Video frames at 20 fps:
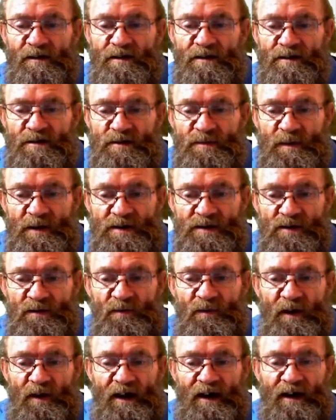
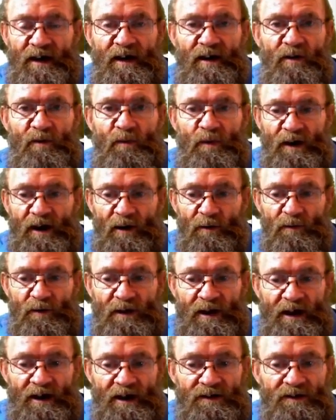specify what I would
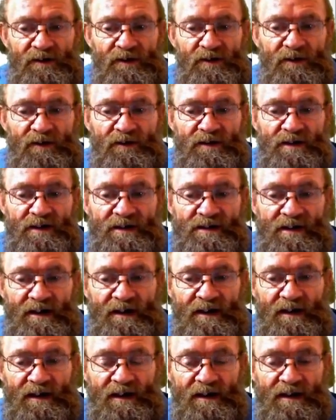like to do.
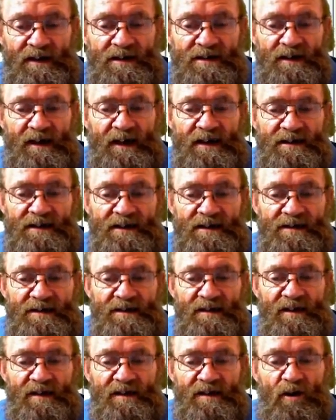So in this case, is
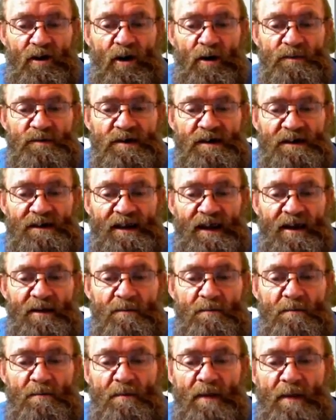the object
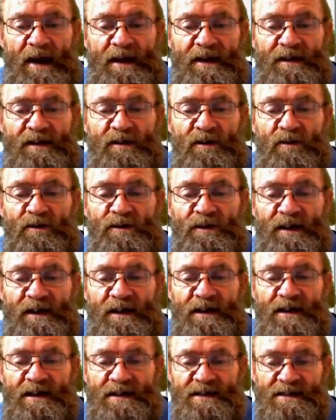name main
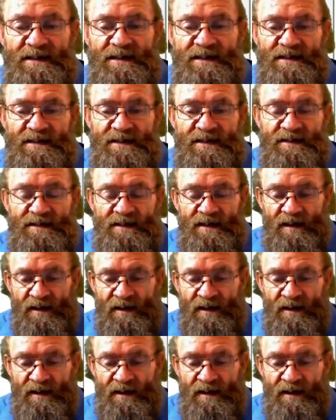already exists.